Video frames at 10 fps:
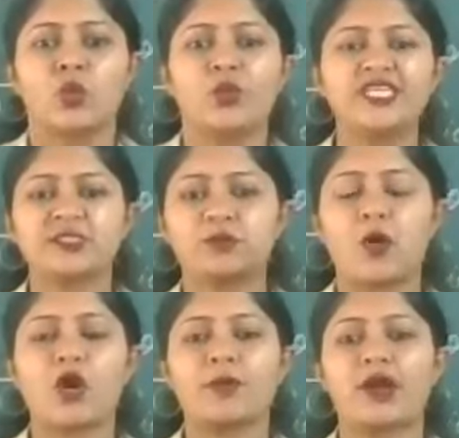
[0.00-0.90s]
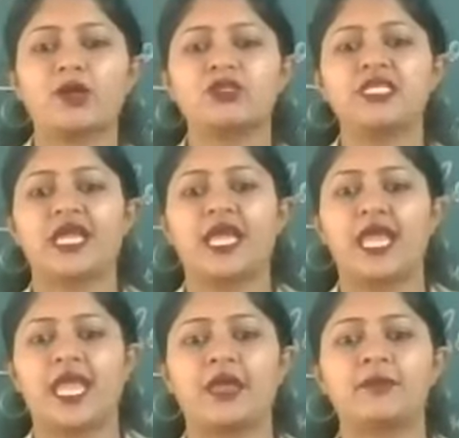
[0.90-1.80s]
We spoke about the
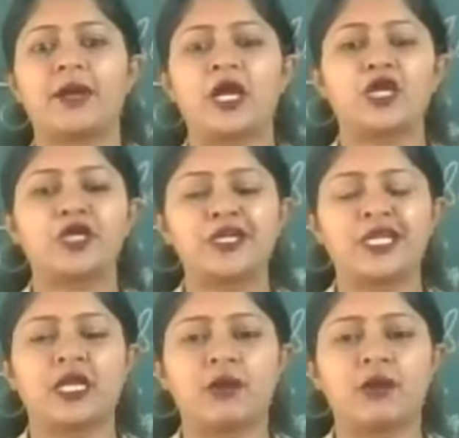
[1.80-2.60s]
abiotic